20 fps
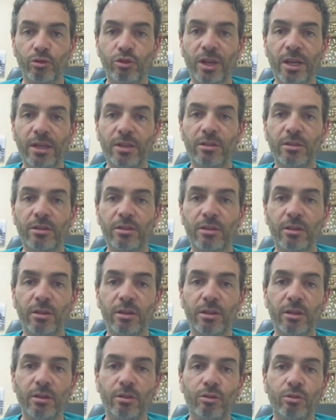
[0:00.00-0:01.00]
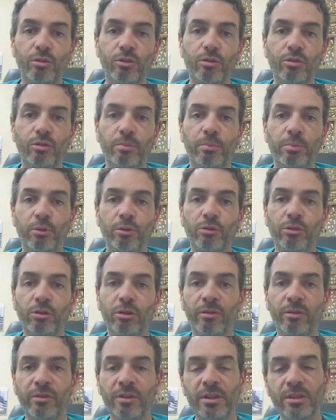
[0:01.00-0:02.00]
So just to
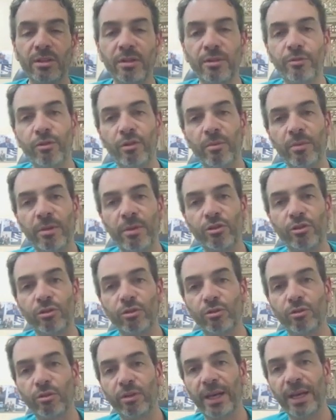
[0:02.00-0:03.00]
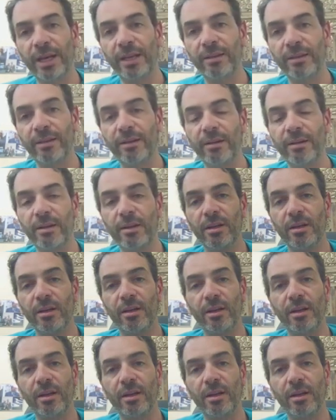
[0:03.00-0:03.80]
put all of this information together,